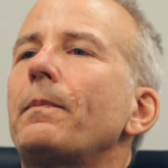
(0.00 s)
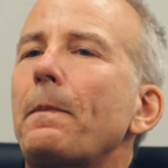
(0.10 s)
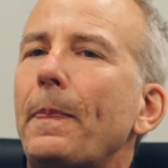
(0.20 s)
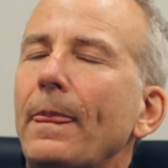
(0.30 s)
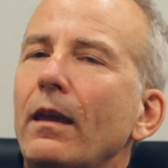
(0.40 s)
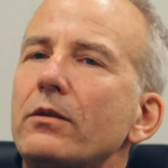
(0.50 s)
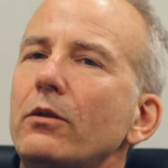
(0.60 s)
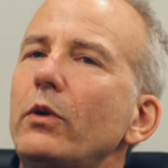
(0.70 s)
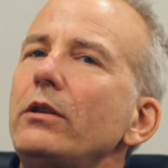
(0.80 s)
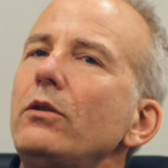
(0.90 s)
Right.
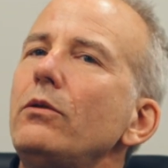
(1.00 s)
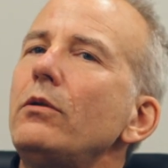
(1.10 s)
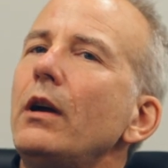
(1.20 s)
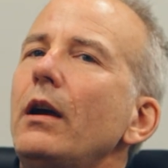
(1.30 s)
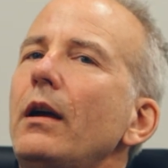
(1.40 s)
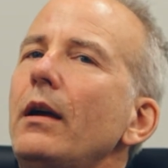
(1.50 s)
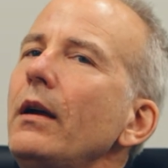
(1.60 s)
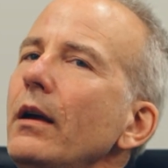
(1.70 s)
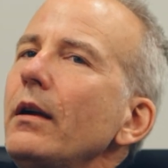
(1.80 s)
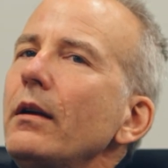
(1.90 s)
So when you
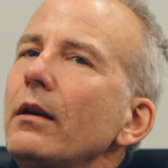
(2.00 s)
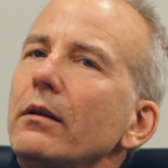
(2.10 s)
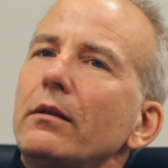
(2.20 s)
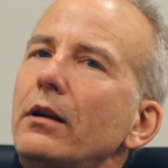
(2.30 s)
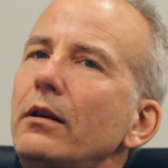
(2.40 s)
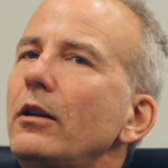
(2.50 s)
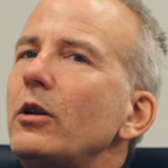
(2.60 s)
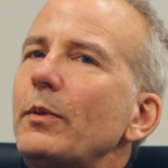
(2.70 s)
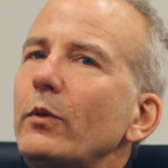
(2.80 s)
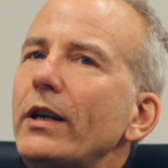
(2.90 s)
uh,
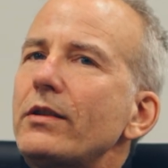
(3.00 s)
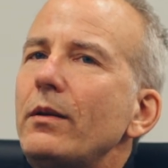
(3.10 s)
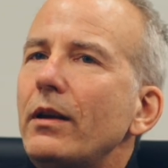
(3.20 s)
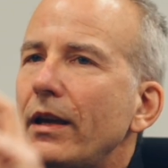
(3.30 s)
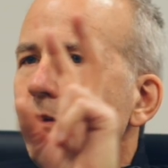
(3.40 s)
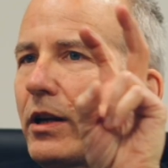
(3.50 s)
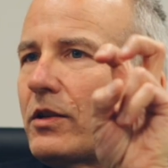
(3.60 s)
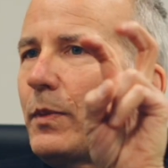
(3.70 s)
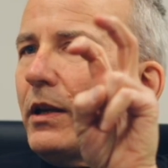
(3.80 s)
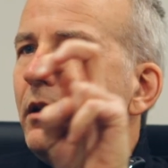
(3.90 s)
load up a, reci- a
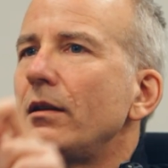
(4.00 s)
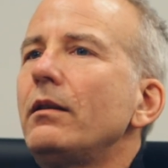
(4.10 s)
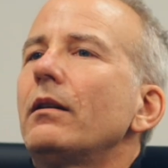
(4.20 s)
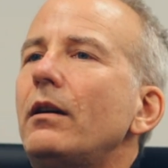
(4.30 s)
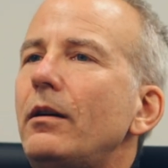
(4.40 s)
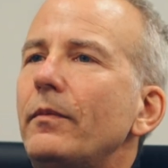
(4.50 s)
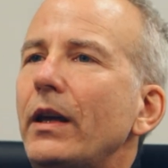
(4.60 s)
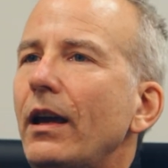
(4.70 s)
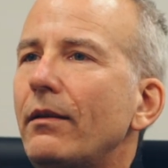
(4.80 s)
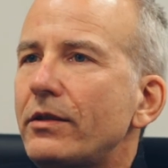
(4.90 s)
recipe, um,
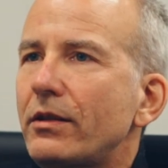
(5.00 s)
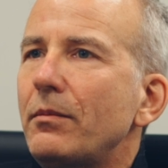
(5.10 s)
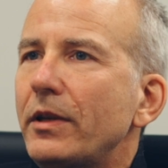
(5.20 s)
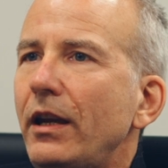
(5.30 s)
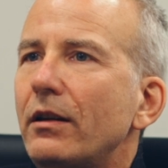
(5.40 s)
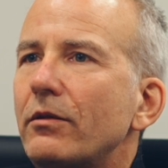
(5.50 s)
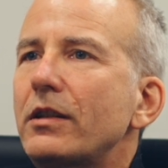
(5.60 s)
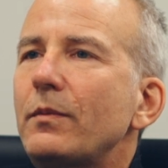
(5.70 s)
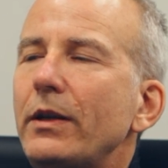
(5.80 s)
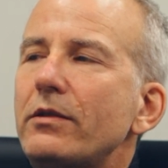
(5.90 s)
they have some canned
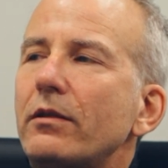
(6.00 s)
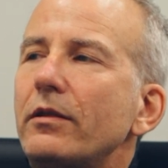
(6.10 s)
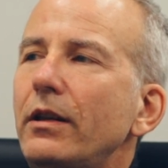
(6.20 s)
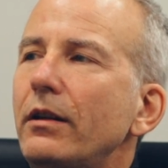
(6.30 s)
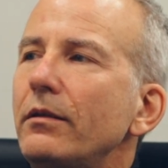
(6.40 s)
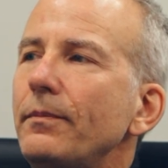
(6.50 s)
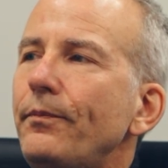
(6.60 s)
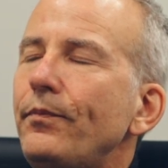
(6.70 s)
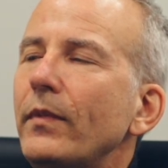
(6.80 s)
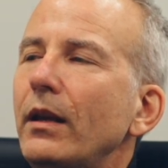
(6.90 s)
recipes that are in there
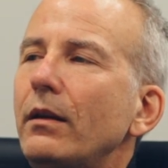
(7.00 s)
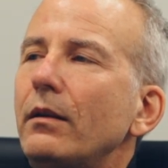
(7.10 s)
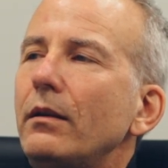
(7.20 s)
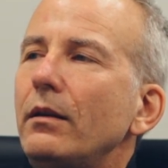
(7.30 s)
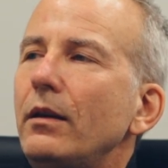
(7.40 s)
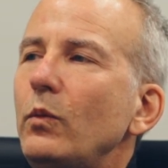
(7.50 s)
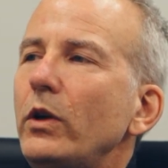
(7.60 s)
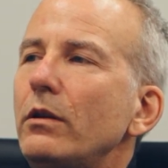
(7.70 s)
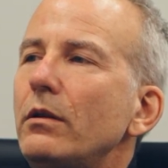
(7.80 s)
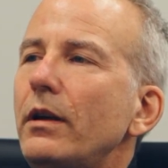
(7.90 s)
it
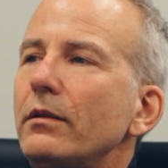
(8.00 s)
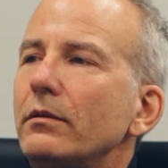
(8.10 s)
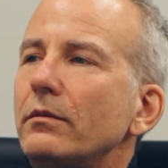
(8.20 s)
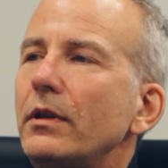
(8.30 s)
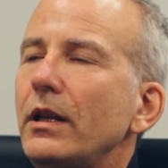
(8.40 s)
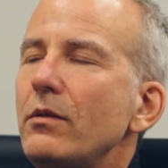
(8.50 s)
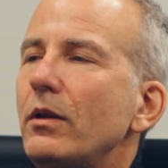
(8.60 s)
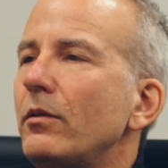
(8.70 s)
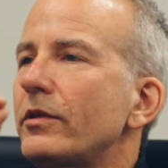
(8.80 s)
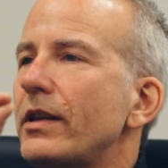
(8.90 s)
will
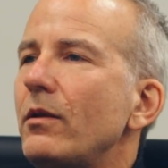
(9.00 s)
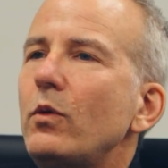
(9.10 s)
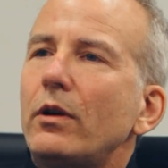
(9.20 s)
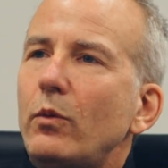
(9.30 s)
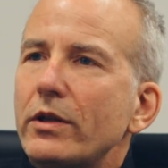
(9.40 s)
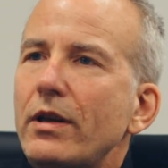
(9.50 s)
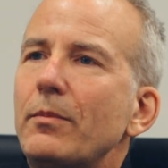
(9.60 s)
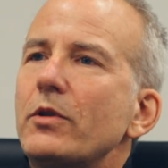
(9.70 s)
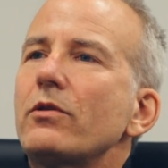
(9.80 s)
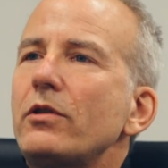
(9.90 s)
it, will say, well, what
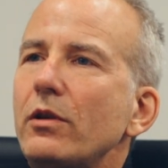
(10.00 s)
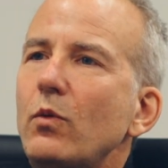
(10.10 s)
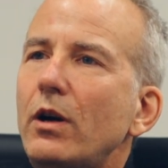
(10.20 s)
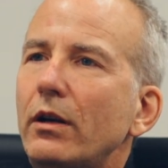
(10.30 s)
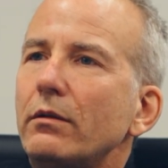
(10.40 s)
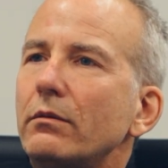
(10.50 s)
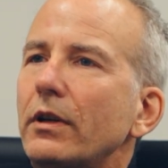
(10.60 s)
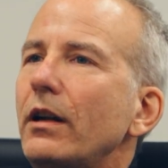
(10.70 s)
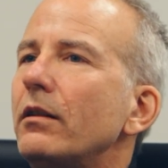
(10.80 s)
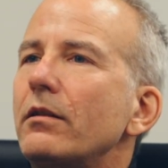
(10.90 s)
temperature do you want,
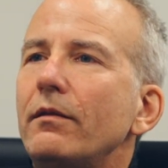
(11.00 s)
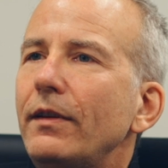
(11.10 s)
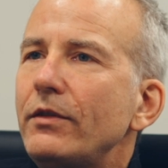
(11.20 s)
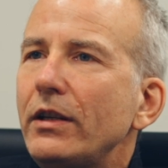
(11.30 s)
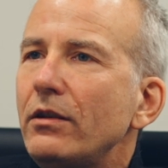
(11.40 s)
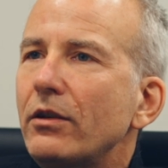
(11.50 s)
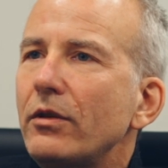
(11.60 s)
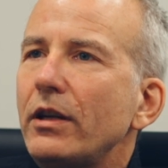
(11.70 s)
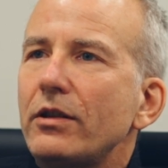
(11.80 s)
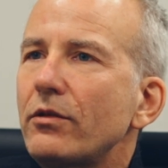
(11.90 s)
right? 115
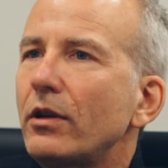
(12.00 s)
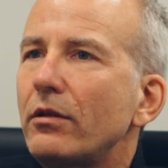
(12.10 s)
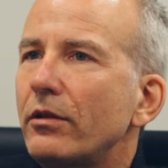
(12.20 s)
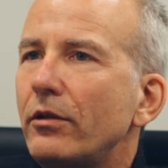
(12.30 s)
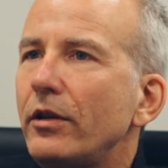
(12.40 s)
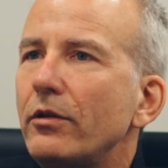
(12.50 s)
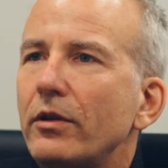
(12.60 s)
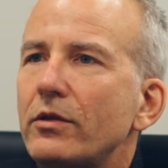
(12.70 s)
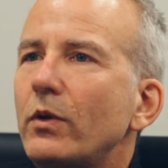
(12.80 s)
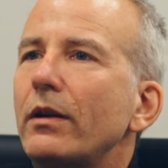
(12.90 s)
degrees or 130
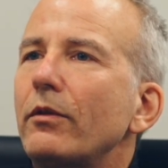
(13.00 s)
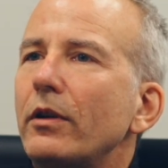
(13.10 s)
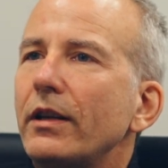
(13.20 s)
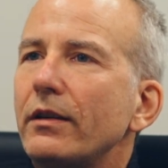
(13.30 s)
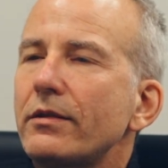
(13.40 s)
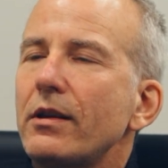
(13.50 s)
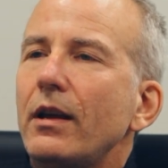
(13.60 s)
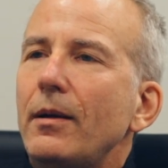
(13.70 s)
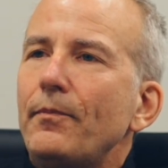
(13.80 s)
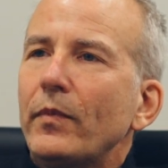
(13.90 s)
degrees, whatever it is,
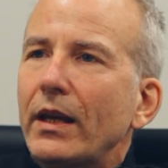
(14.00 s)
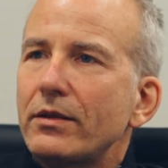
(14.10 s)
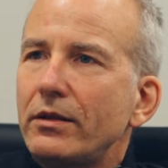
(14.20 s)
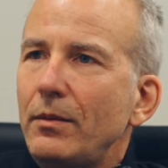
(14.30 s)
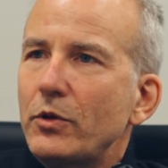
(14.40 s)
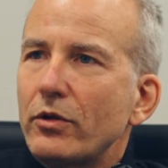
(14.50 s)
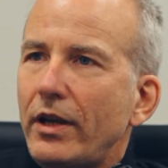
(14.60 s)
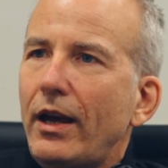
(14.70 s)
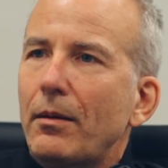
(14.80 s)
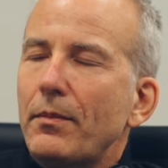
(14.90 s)
that's a temperature
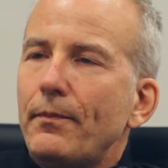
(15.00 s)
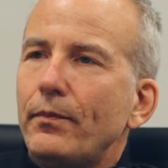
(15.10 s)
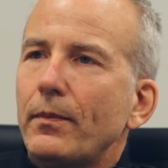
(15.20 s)
cap.